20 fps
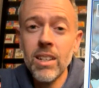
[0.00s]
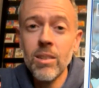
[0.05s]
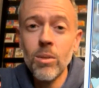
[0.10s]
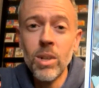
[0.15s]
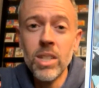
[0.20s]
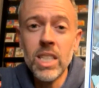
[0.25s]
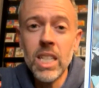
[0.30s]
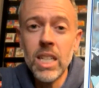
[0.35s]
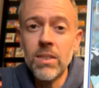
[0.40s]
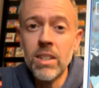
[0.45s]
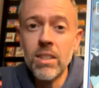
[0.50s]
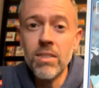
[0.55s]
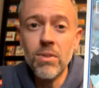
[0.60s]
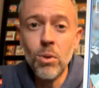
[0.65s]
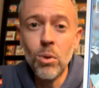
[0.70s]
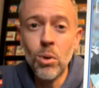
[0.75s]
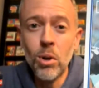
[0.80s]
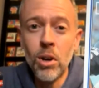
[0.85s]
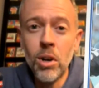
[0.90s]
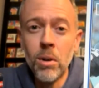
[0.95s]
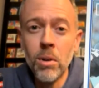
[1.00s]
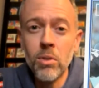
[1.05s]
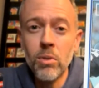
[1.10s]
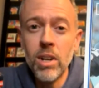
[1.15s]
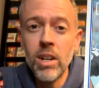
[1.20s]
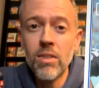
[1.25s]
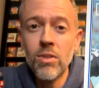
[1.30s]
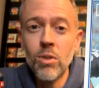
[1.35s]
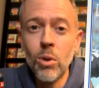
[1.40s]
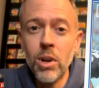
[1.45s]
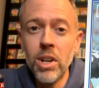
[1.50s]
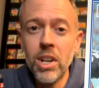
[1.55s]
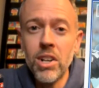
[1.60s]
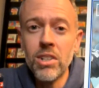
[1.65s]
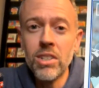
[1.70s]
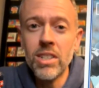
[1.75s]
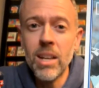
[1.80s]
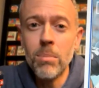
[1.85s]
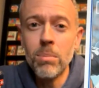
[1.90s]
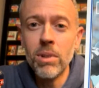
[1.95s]
Once every 3 or 4
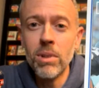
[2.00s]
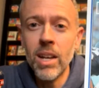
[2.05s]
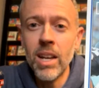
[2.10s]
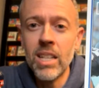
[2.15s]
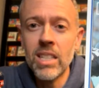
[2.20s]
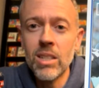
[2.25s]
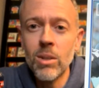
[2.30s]
years they play.